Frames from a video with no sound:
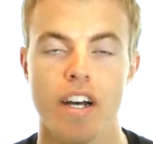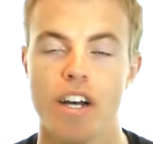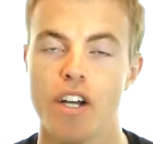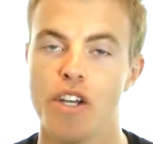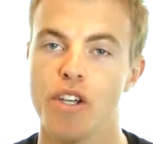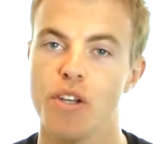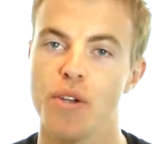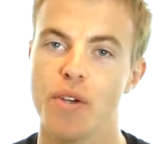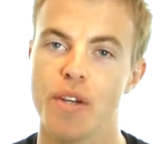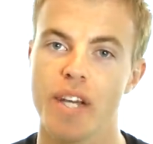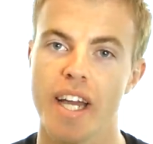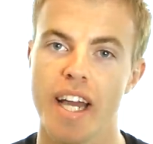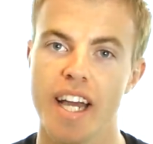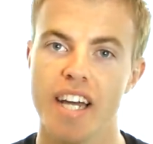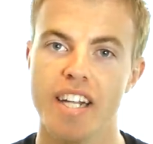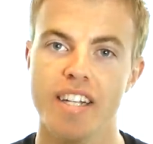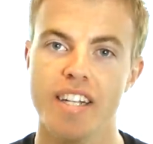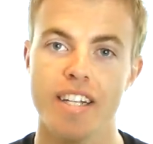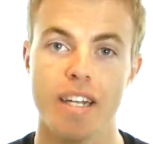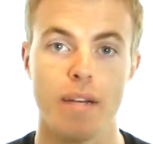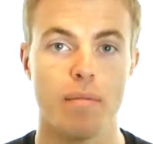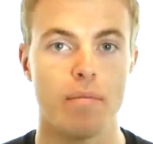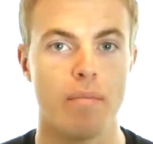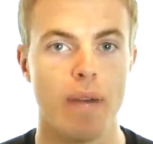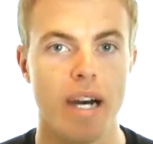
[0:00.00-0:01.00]
You can't,
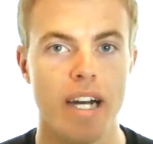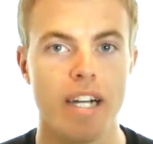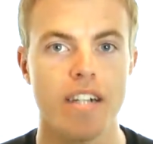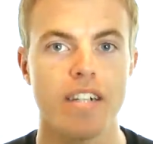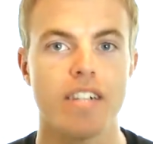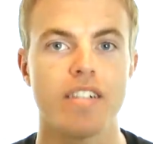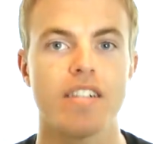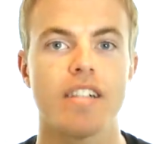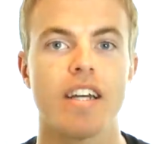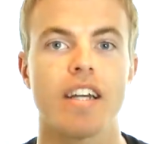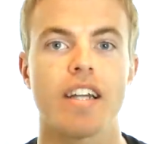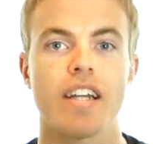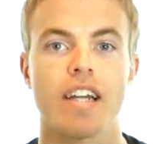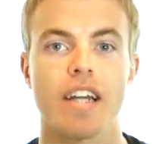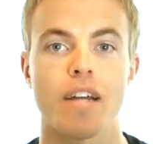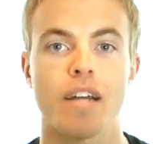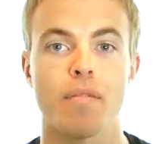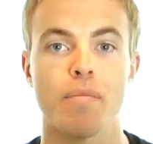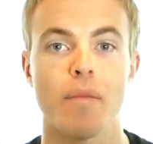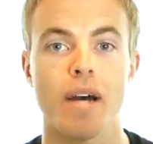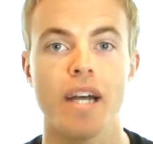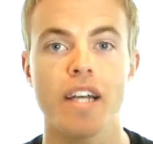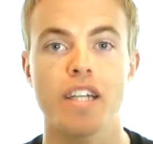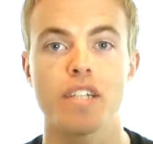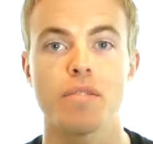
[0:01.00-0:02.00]
in my understanding and
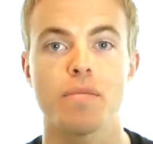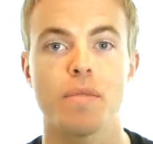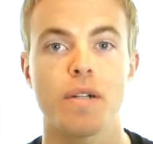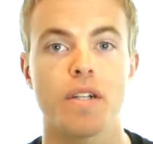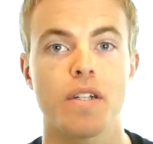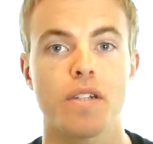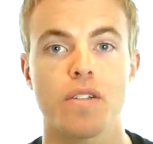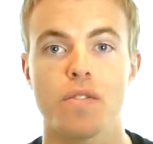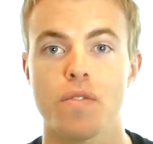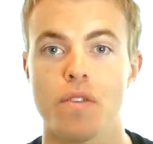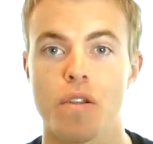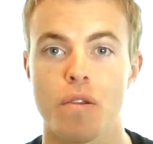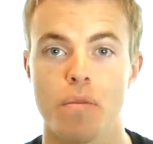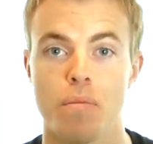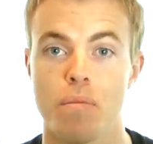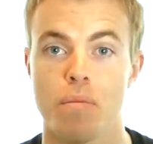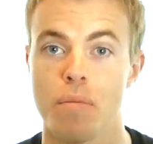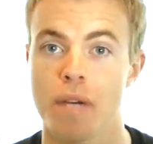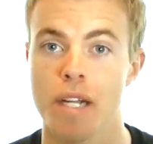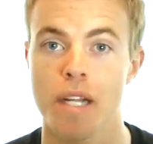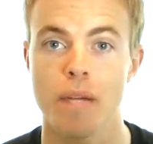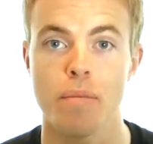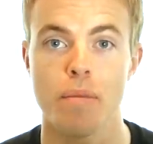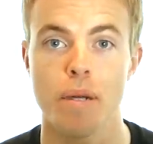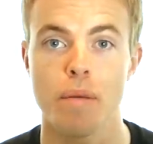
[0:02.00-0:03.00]
my experience with
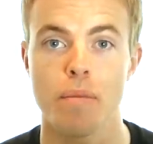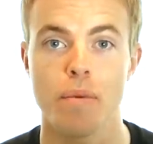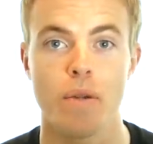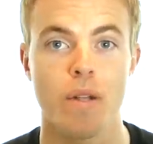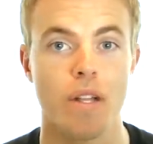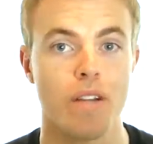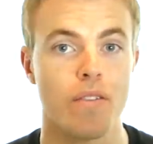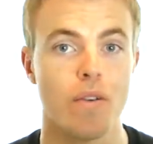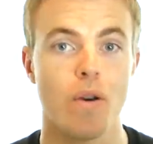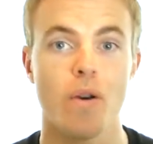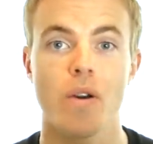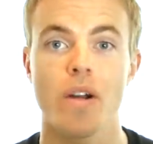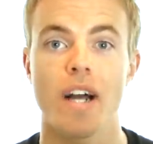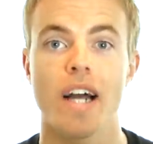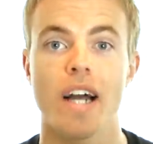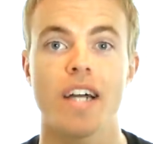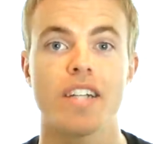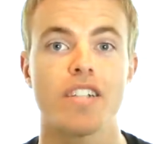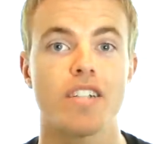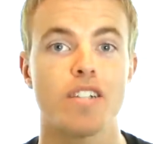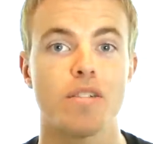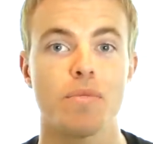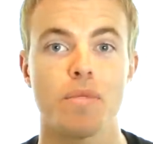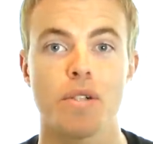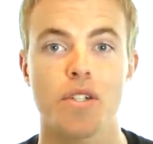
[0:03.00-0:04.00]
many people of all
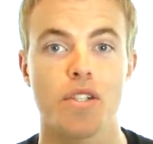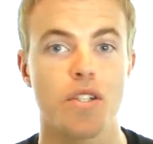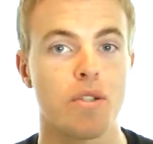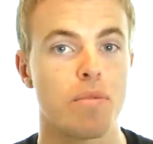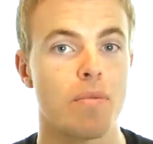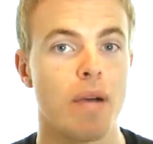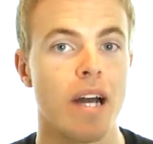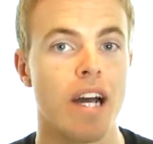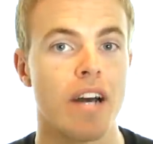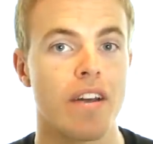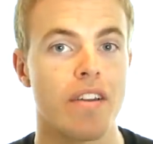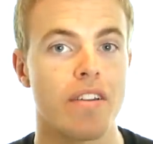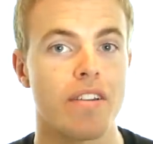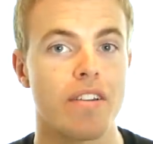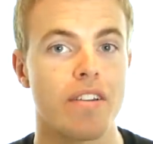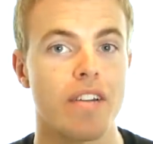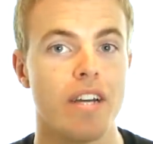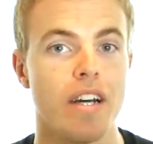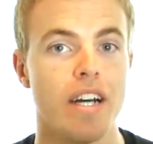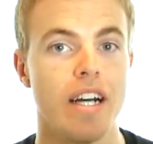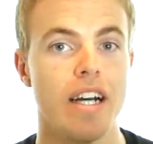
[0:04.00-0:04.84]
kinds of spiritual paths,